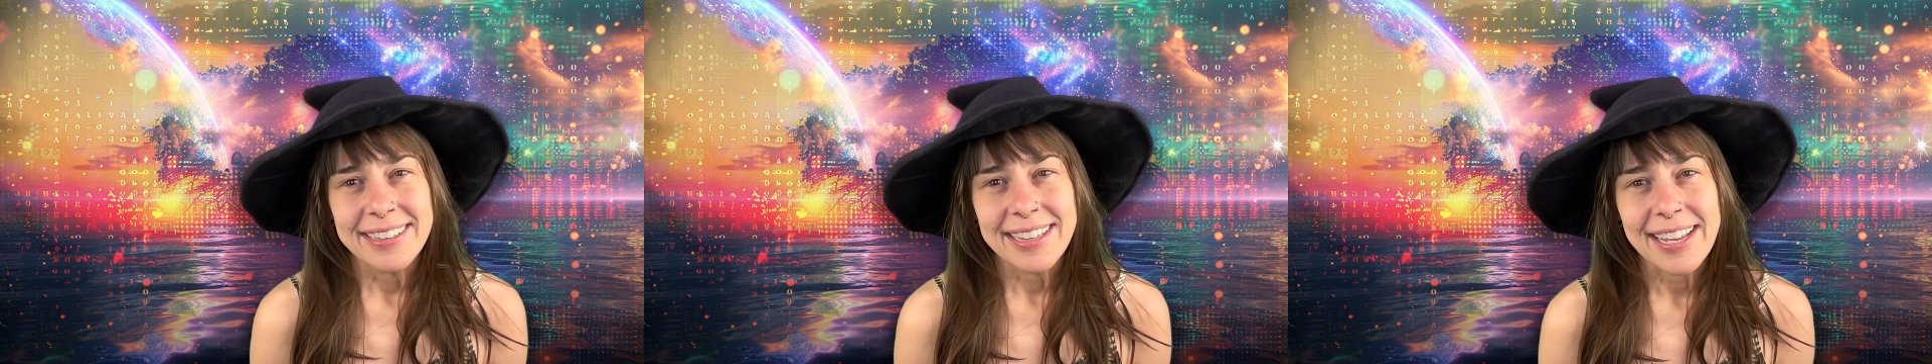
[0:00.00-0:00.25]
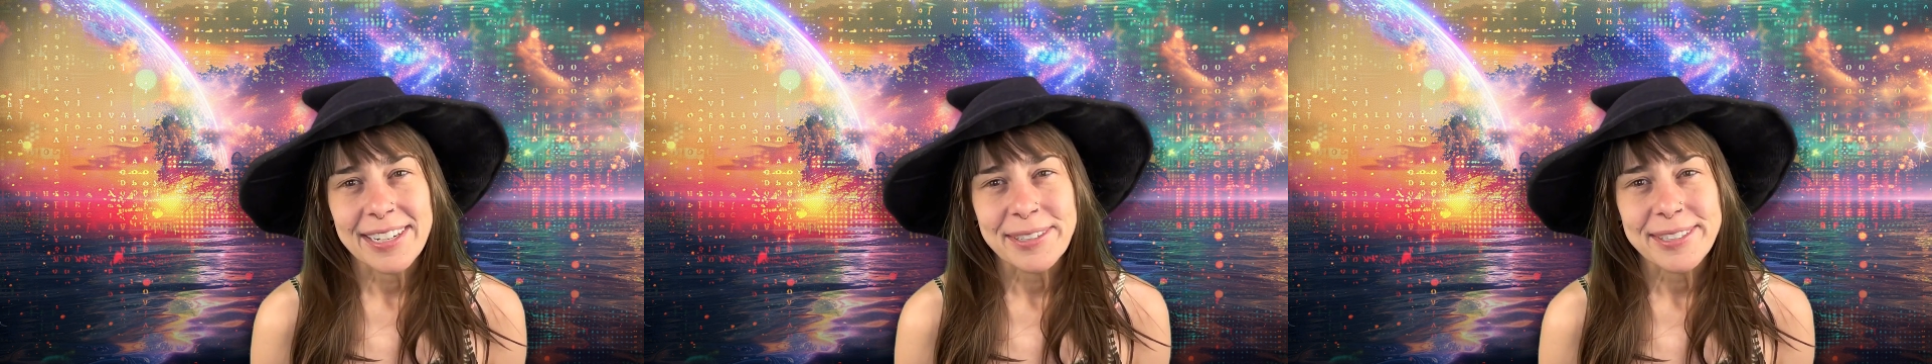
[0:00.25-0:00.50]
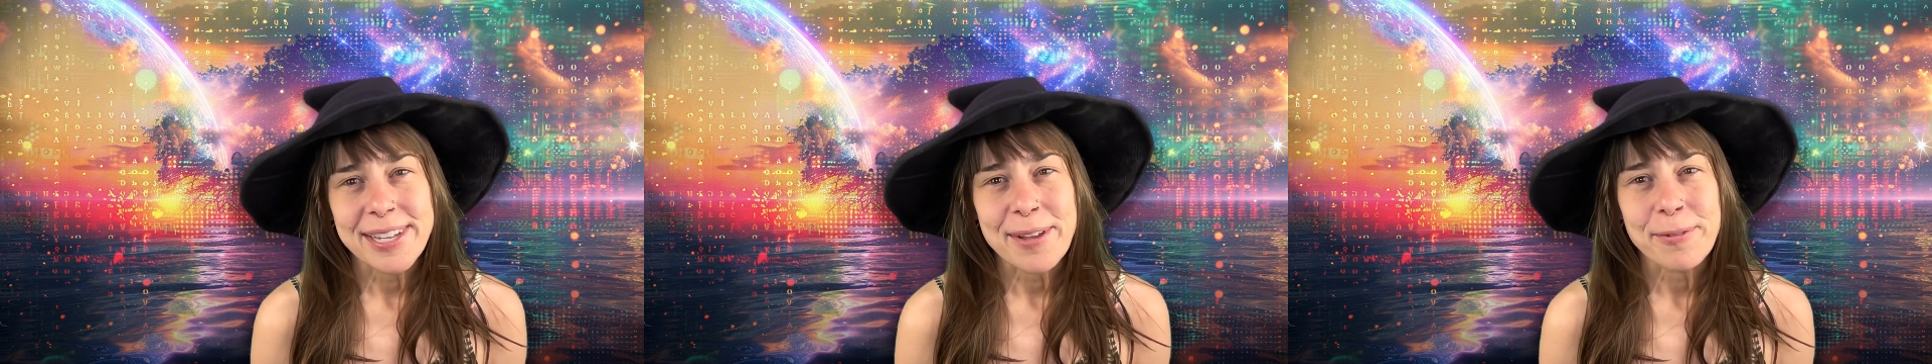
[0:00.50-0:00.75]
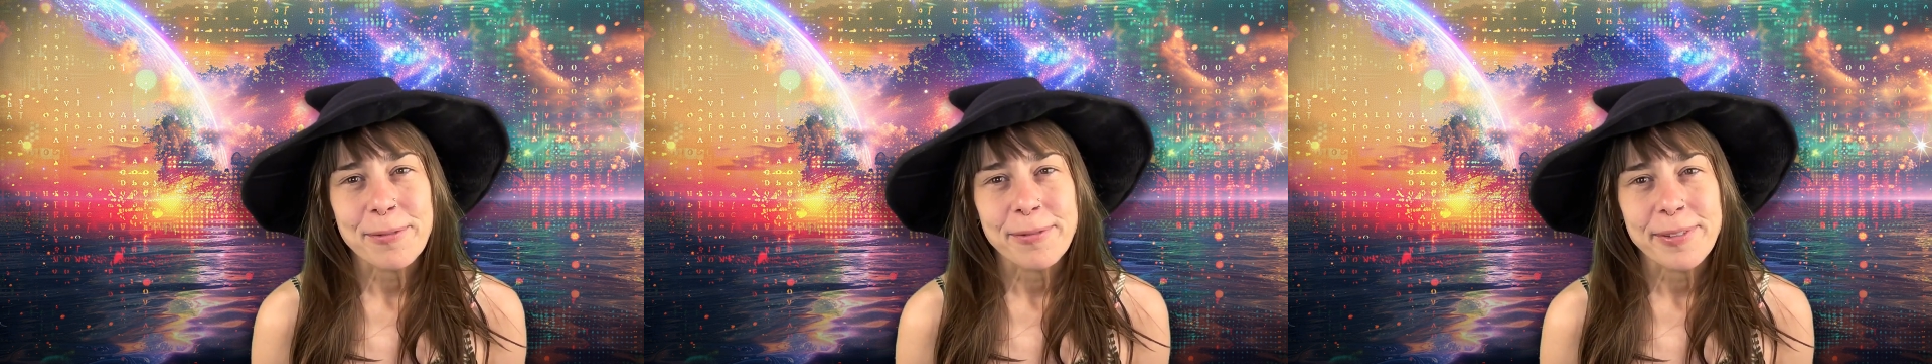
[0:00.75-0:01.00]
Let
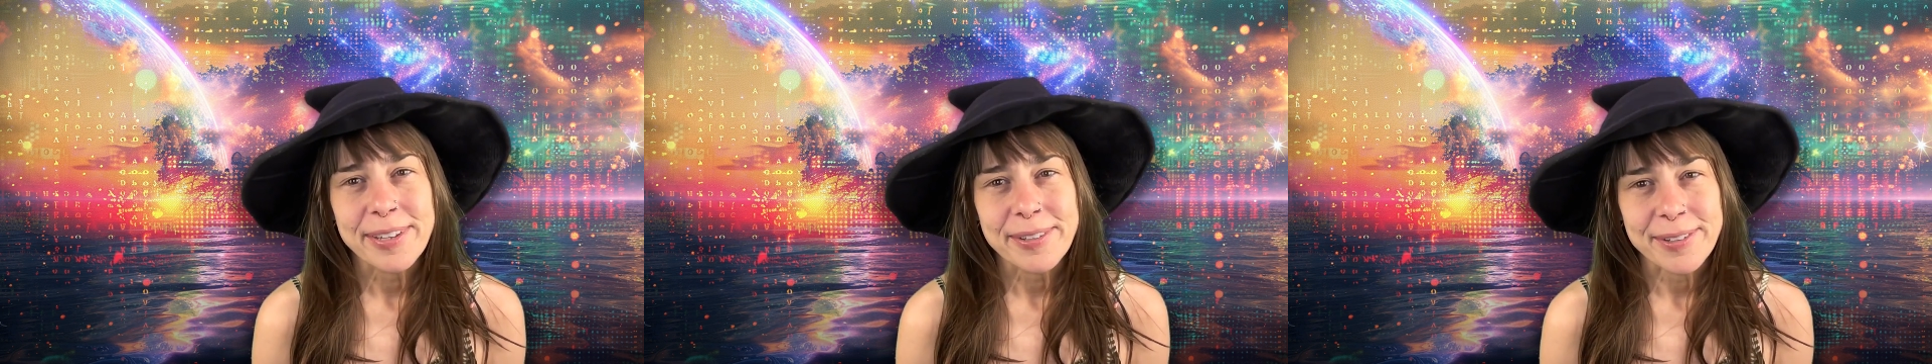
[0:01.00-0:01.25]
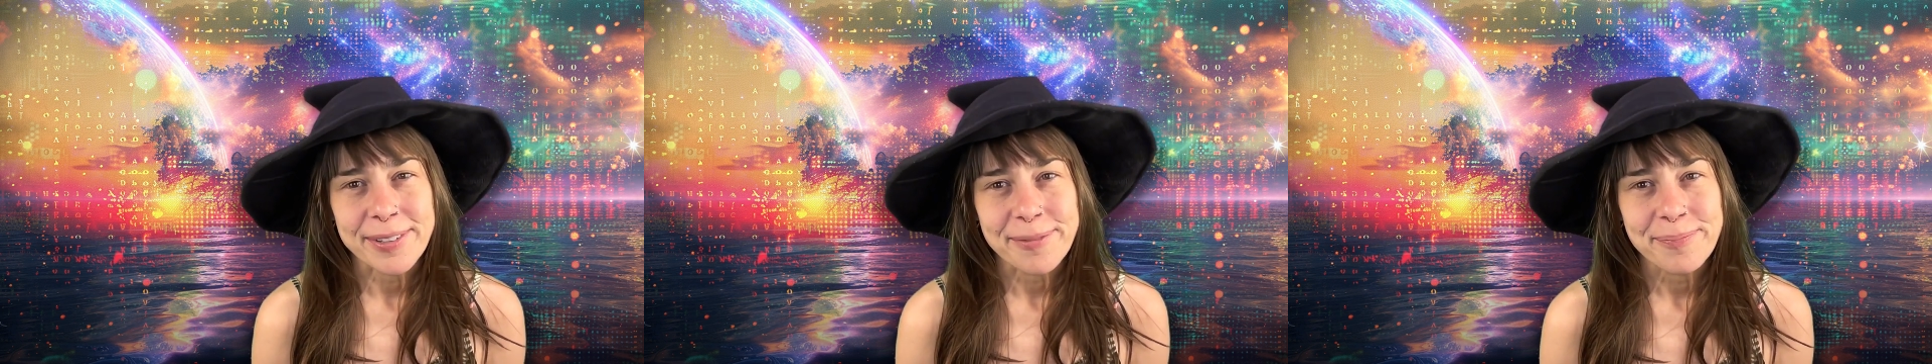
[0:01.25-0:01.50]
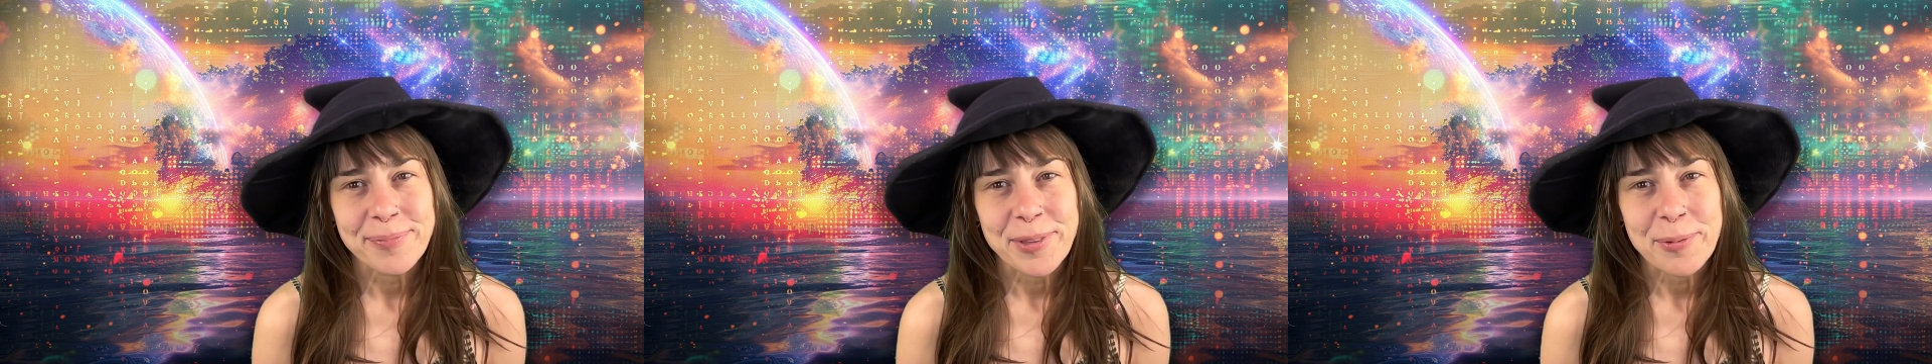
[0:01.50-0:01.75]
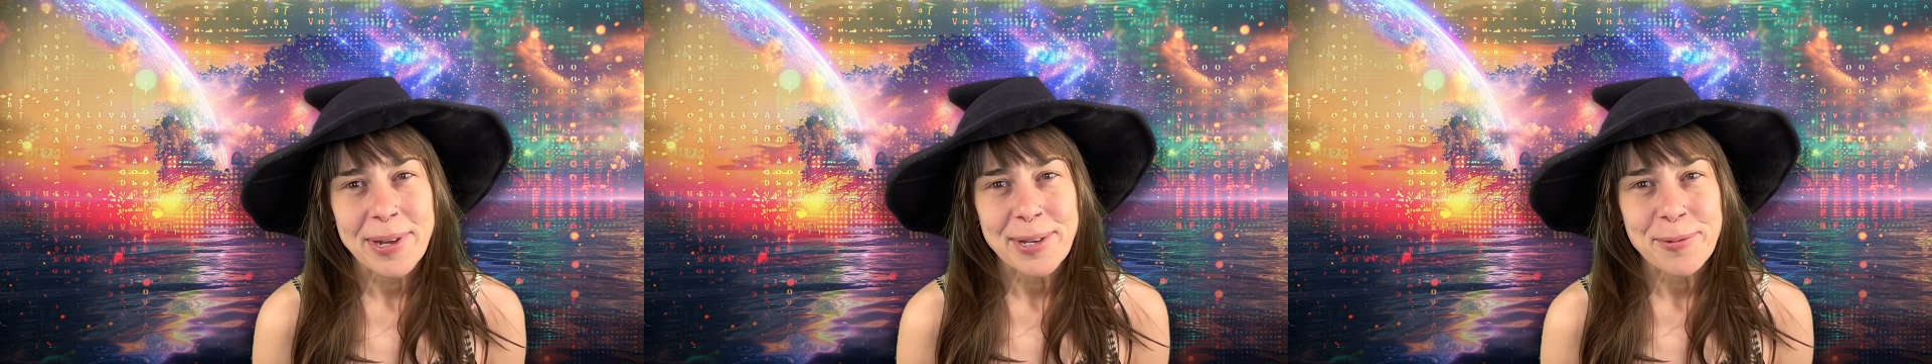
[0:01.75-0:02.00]
yourself feel
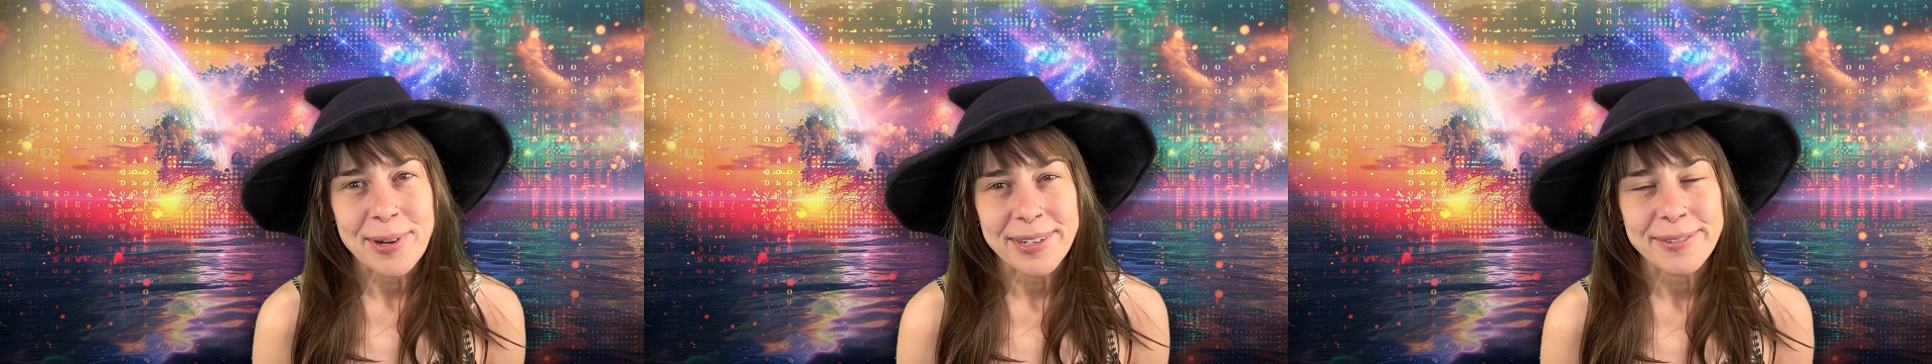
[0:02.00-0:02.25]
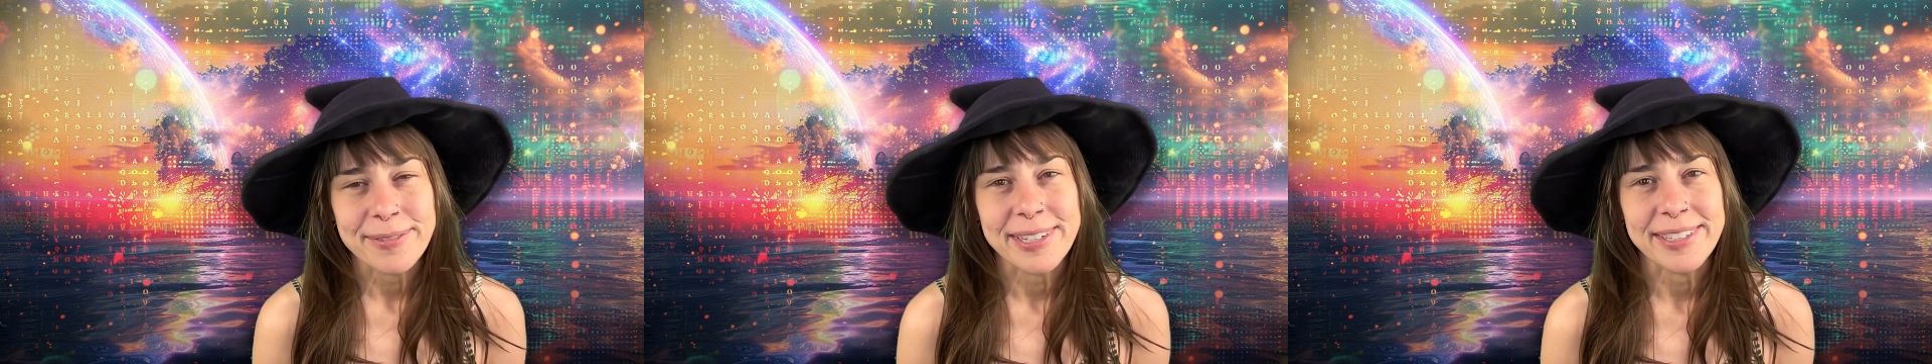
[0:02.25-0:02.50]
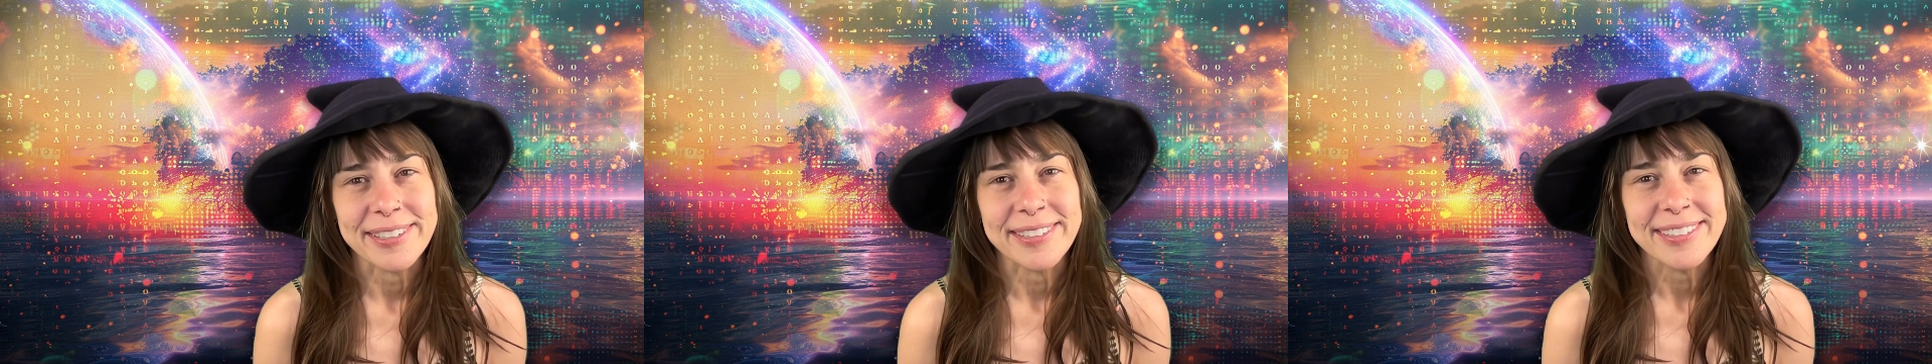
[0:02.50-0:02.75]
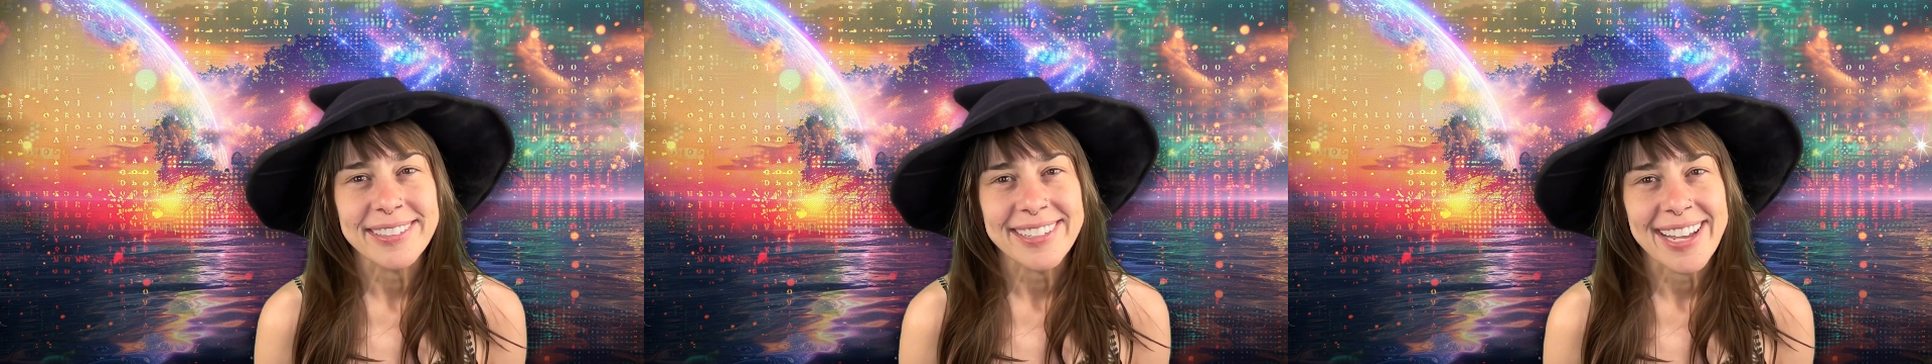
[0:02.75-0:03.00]
the way you want to feel,